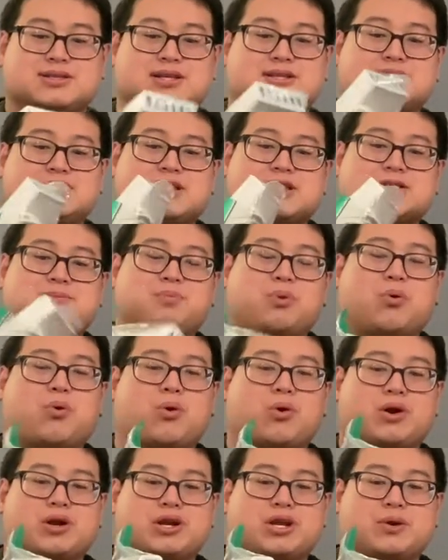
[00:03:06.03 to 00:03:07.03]
a
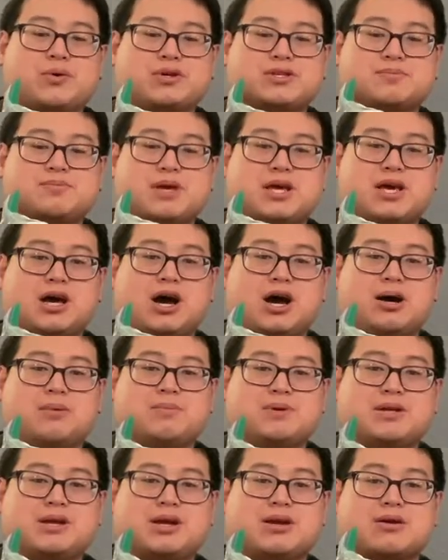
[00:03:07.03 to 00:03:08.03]
6-port USB hub
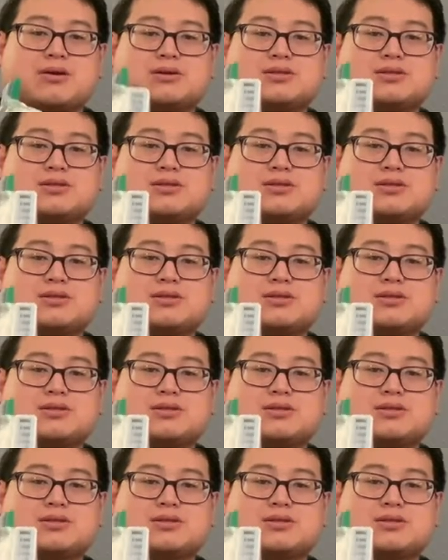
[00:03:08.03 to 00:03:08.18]
in here.